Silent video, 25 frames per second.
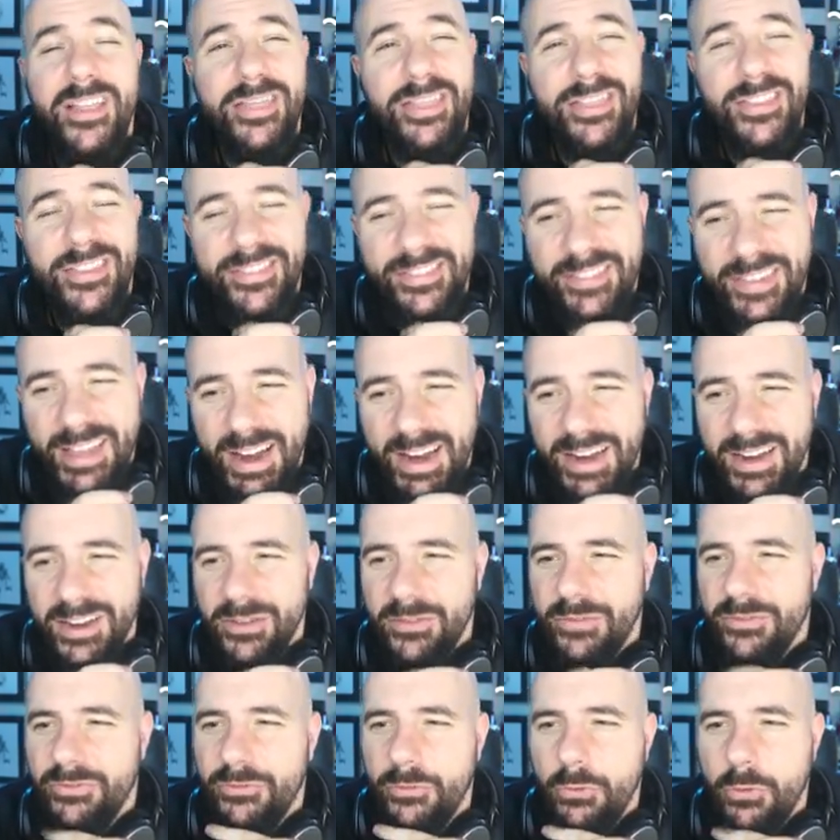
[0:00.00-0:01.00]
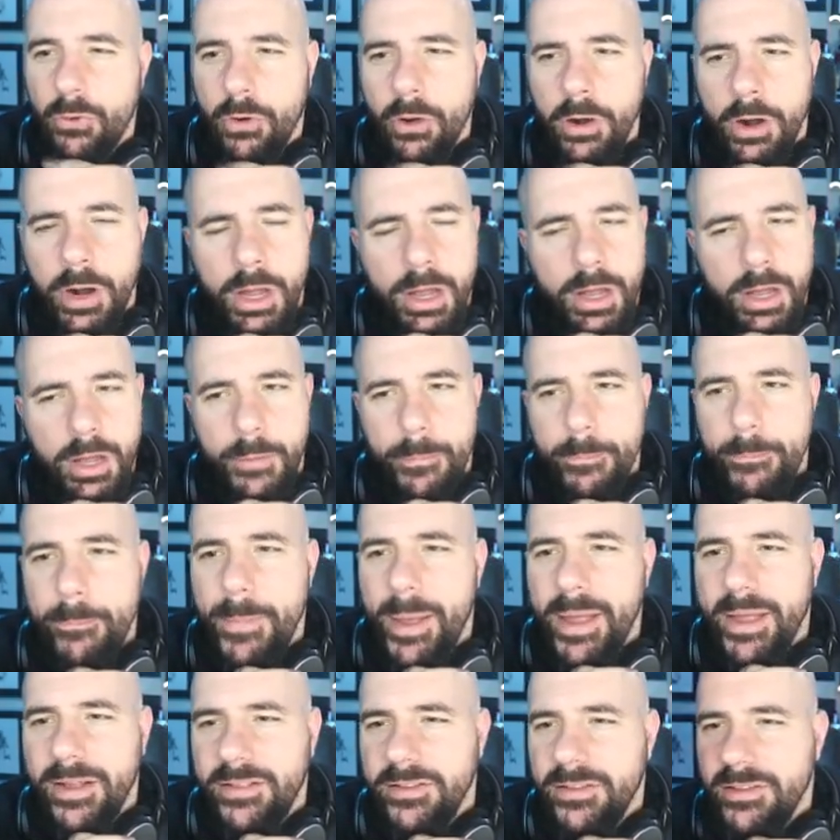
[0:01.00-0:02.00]
2nd and 4.
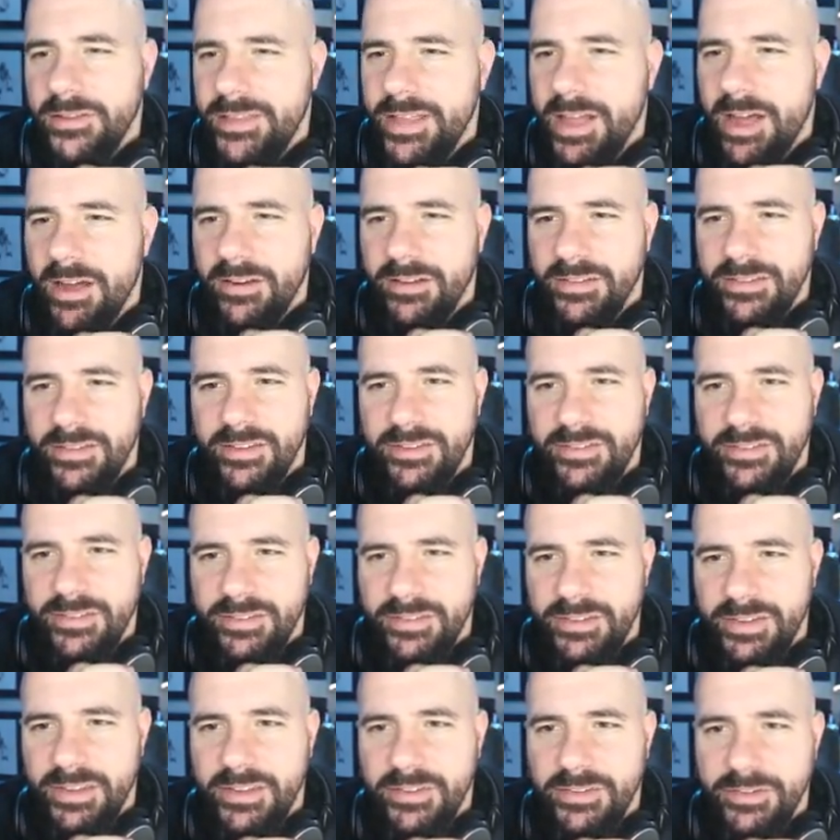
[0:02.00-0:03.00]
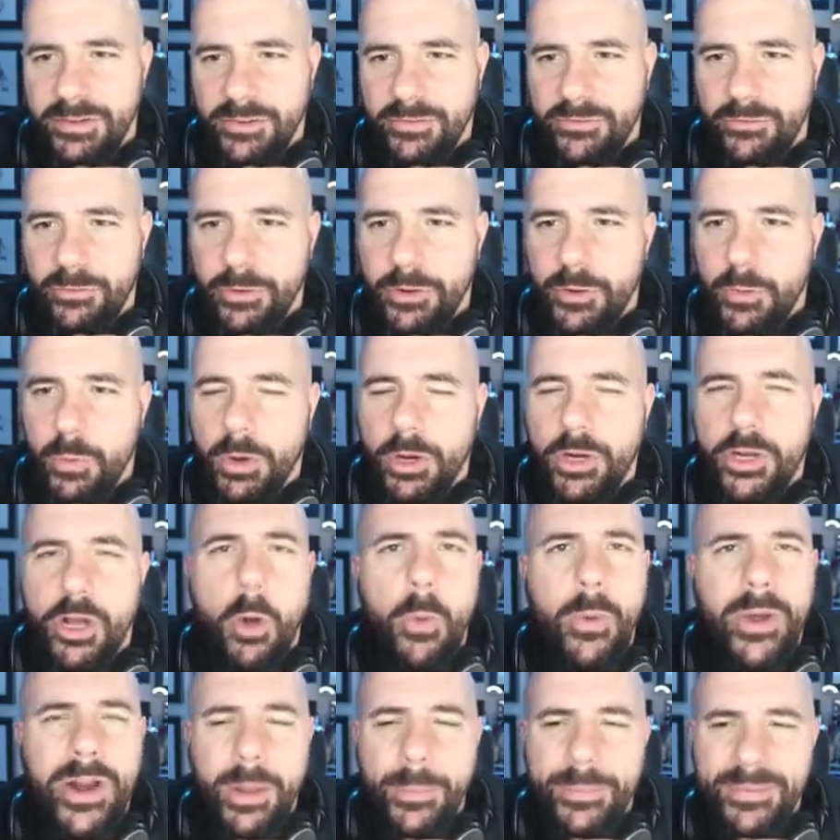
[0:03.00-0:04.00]
Make the down and distance easier for you. We're
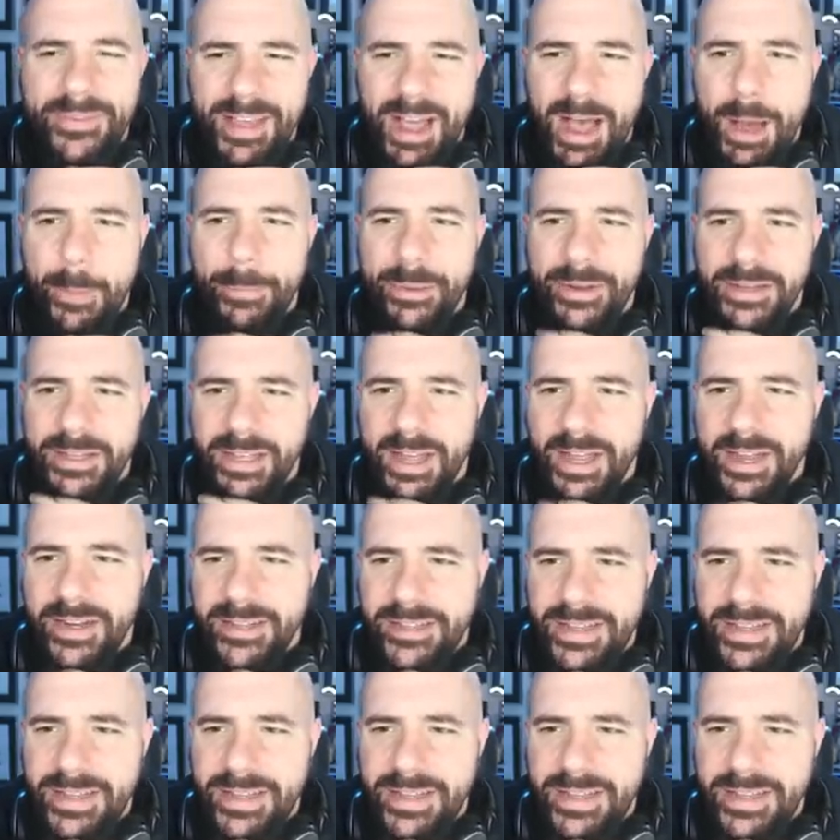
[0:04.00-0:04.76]
going up top again.